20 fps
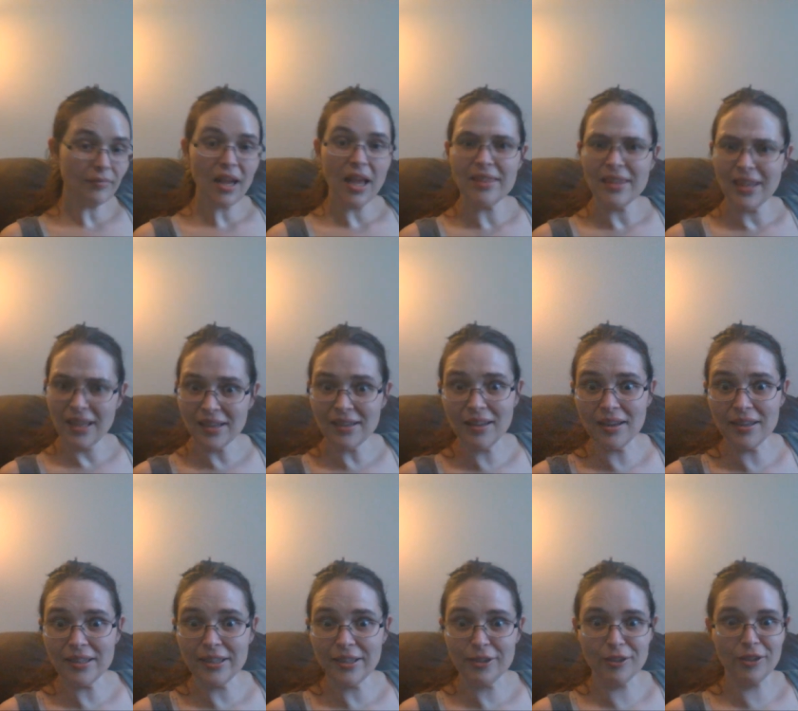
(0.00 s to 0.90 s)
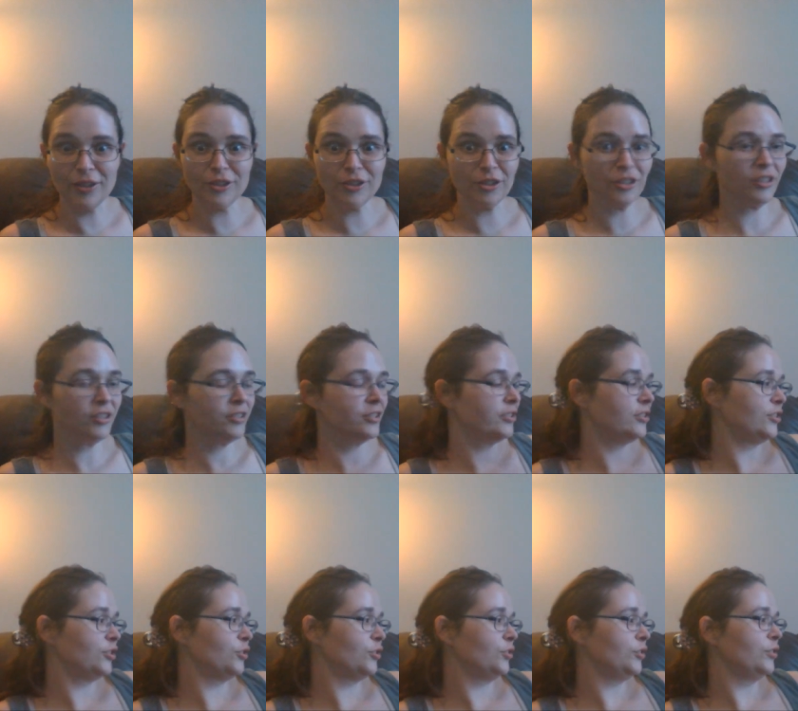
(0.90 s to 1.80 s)
Had a lot of Caran d'Ache on
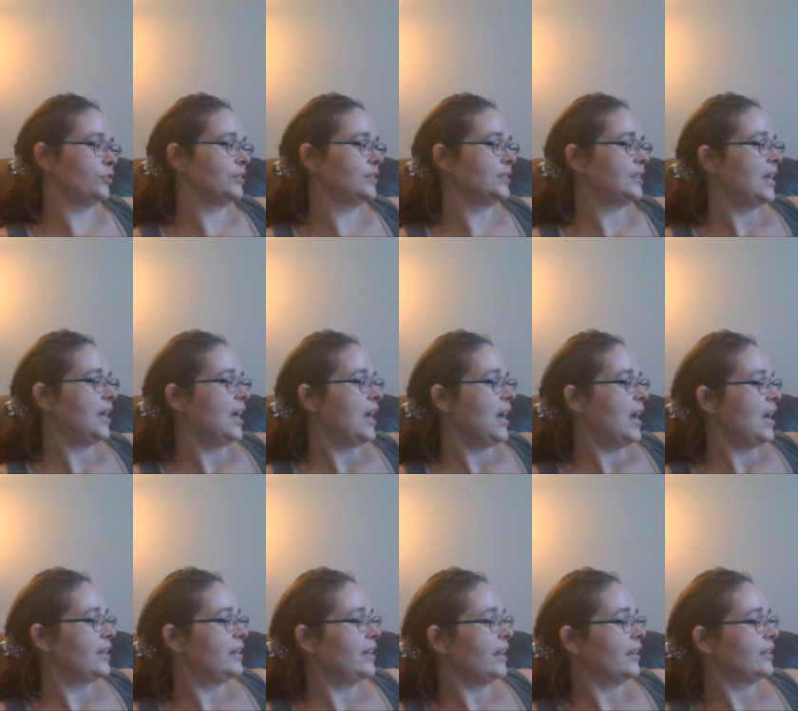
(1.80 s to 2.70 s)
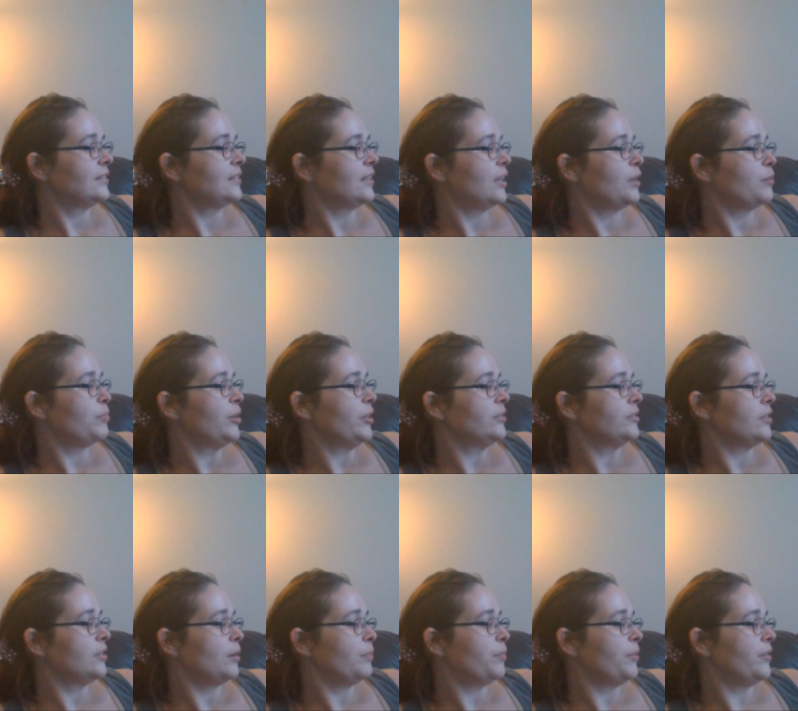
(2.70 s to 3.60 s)
clearance, as you'll notice. Next, I
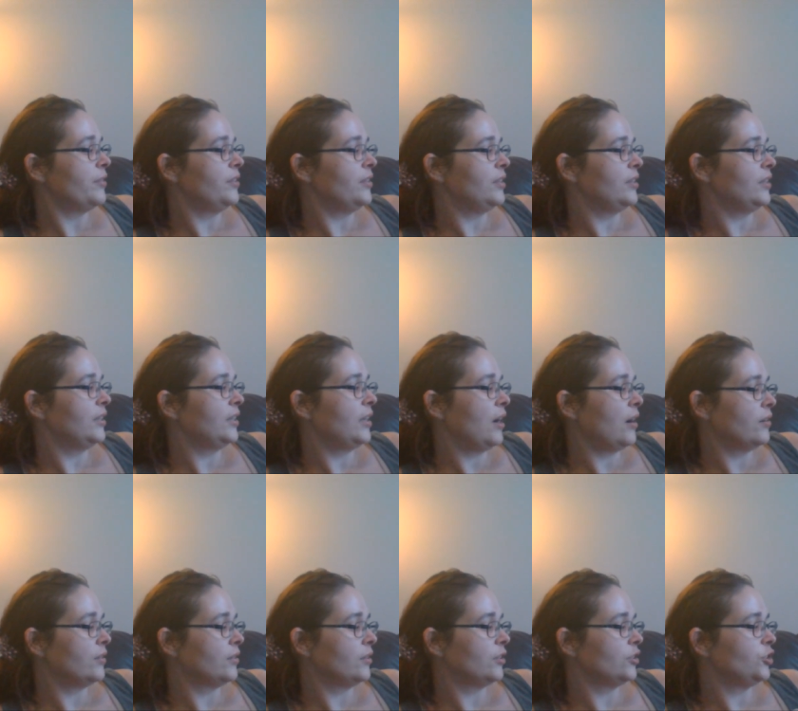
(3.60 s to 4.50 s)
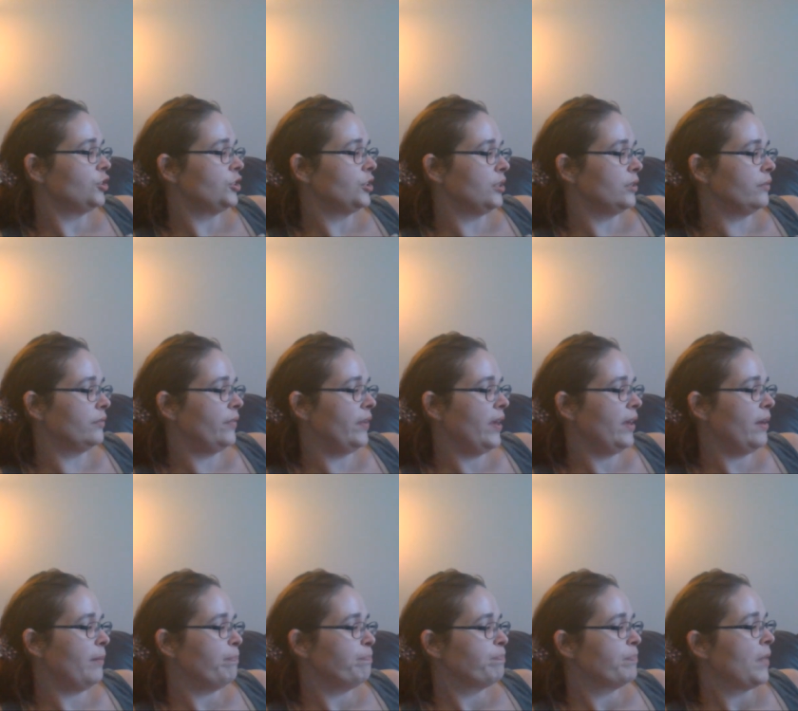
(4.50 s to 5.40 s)
picked up the Caran d'Ache
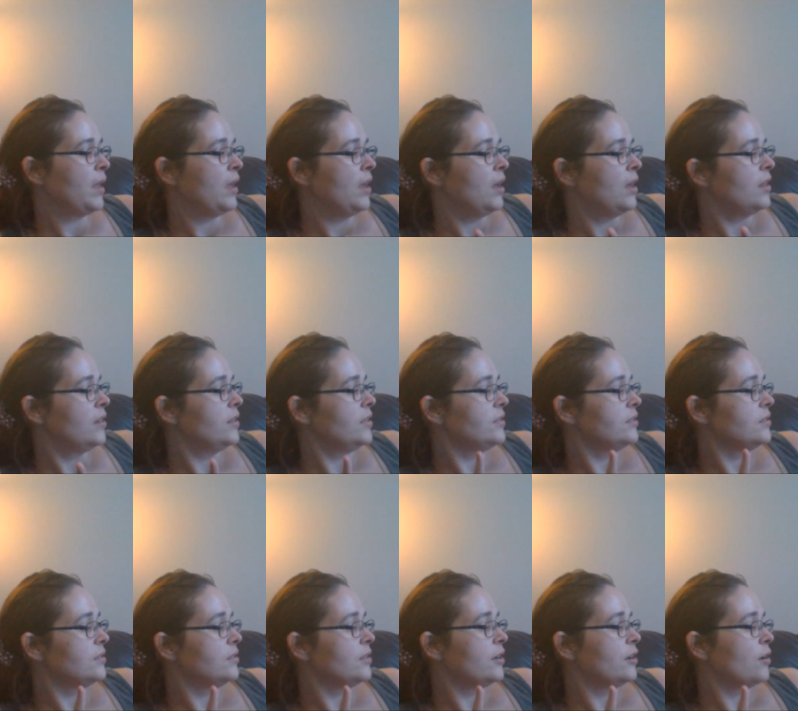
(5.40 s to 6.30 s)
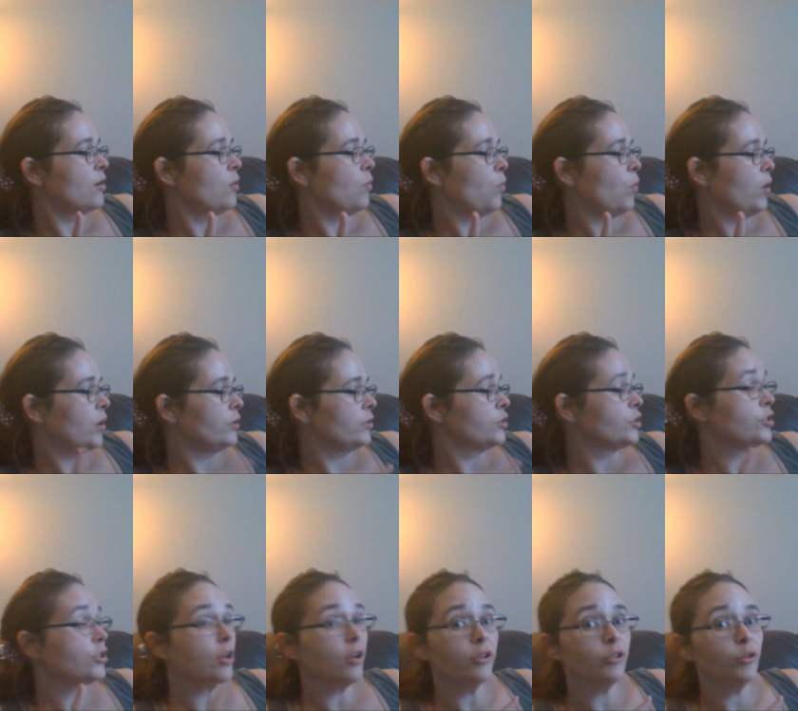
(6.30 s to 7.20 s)
Genévée. This is their
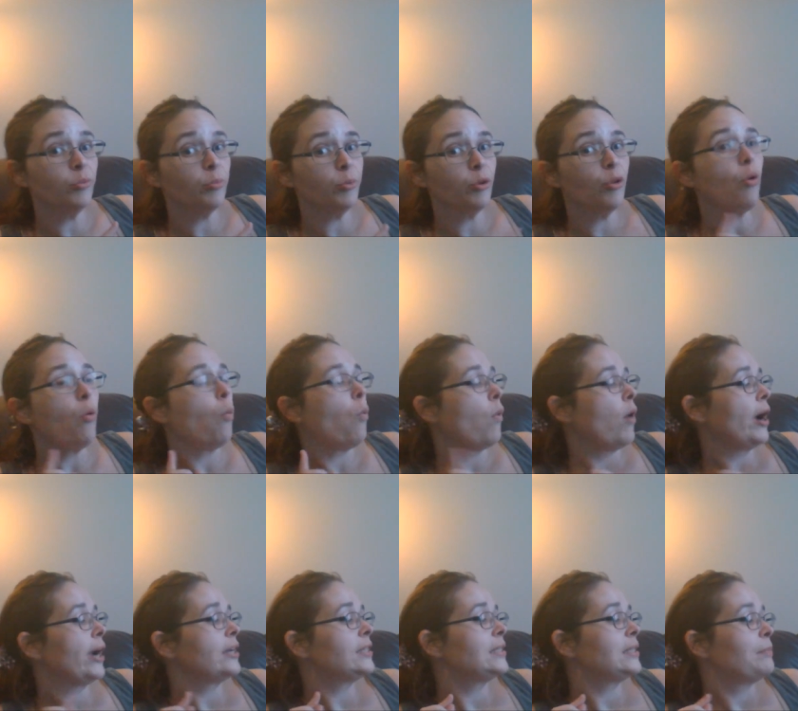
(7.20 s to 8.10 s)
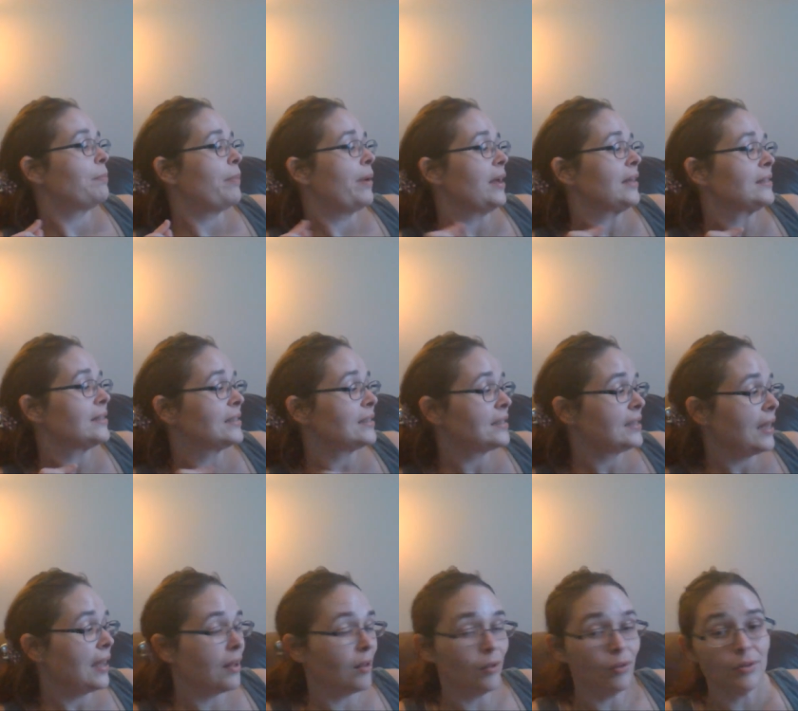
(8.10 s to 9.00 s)
water-soluble wax
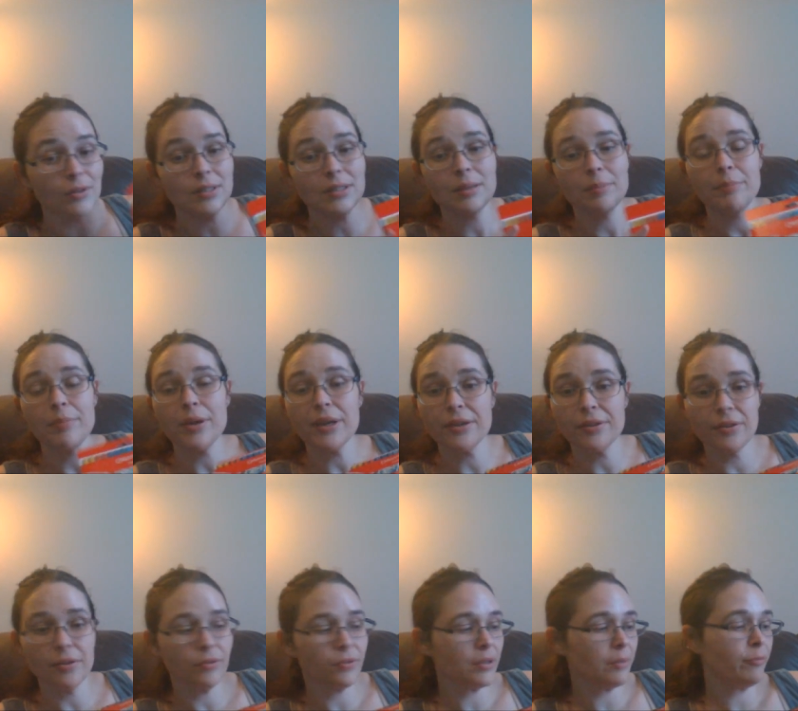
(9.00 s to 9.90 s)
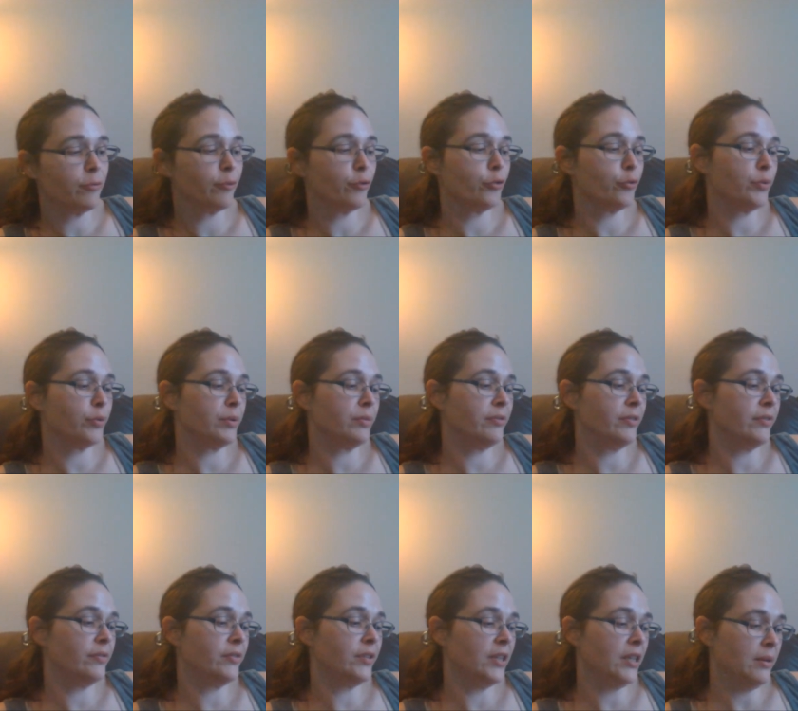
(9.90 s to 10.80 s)
pastels. Picked those up for
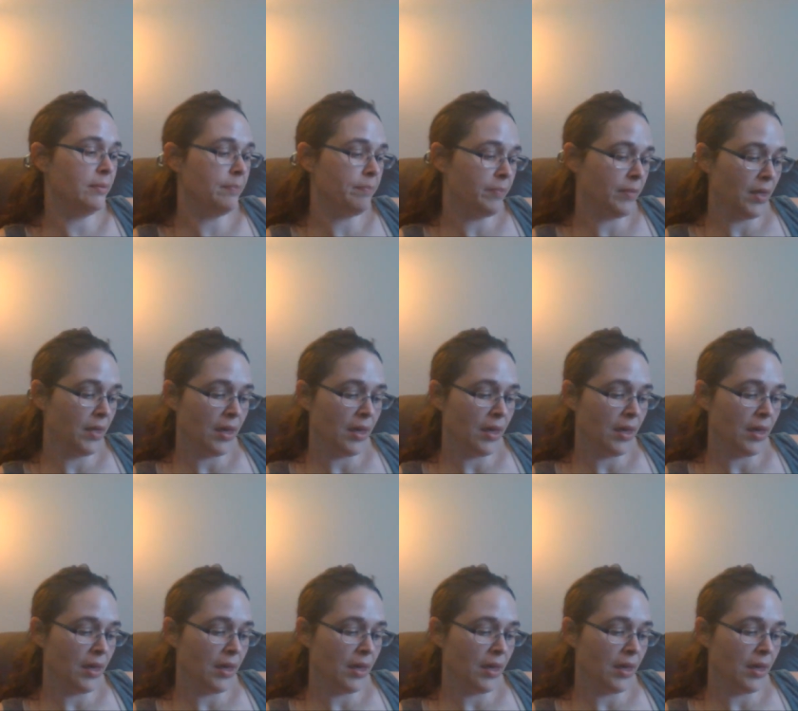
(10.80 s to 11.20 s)
$3.50.